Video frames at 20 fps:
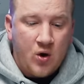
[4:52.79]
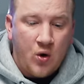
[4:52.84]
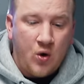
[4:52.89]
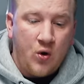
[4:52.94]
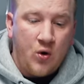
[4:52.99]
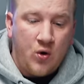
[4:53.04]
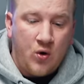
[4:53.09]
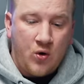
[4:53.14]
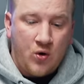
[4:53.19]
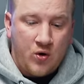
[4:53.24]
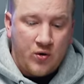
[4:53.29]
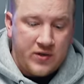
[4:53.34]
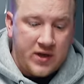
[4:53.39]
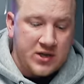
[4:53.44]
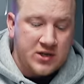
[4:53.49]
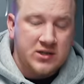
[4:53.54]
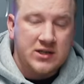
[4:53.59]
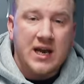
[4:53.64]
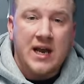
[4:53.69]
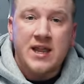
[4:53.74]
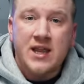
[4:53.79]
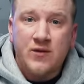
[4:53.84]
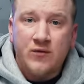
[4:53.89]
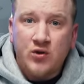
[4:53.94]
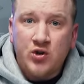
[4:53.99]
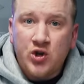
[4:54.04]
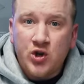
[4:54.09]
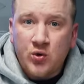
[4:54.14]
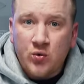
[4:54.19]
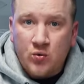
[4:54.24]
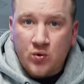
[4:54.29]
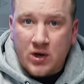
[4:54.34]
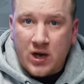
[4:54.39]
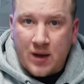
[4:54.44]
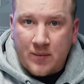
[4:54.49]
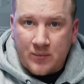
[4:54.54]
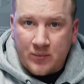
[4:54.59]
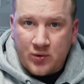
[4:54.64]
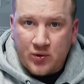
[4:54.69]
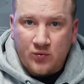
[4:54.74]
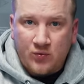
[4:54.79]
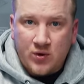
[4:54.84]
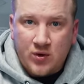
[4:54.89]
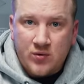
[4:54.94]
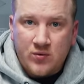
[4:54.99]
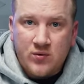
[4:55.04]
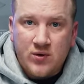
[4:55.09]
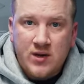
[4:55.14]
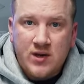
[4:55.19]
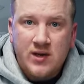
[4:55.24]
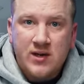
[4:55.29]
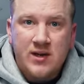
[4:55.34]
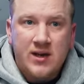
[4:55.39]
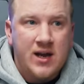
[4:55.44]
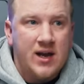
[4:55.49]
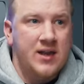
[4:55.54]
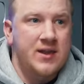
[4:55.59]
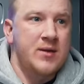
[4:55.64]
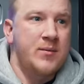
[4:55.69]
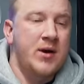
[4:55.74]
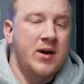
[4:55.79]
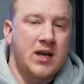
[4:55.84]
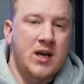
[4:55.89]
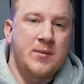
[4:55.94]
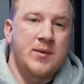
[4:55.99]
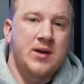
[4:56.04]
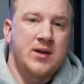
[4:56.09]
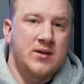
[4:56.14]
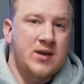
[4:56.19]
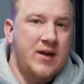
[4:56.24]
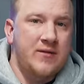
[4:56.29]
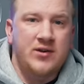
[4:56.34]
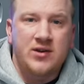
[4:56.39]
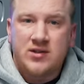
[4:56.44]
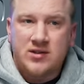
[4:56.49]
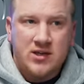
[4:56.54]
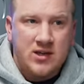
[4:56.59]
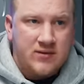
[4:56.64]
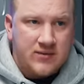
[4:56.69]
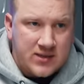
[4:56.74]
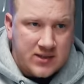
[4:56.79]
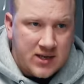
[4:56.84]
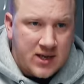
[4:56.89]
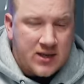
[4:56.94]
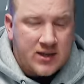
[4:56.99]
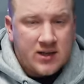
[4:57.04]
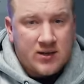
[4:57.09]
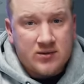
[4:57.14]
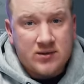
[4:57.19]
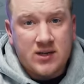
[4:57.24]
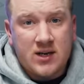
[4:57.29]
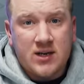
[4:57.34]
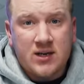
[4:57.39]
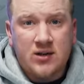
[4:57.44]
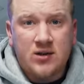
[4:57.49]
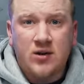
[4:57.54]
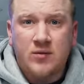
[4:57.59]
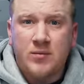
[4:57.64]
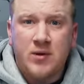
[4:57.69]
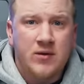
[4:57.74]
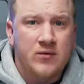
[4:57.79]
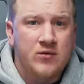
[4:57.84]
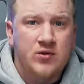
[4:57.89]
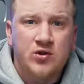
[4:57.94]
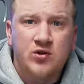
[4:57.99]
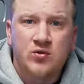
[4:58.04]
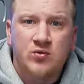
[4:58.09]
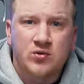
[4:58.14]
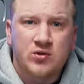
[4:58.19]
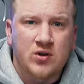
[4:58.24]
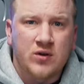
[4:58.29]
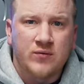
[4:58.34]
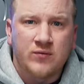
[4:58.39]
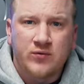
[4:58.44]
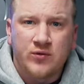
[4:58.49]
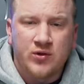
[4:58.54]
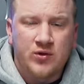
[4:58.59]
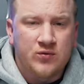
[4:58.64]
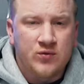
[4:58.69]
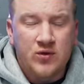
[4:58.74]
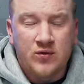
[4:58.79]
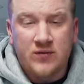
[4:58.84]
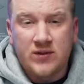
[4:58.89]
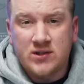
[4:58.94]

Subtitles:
or they're just getting their renewal come through And they might come in and having a service done, and they'll say, God, my renewal's gone through the roof.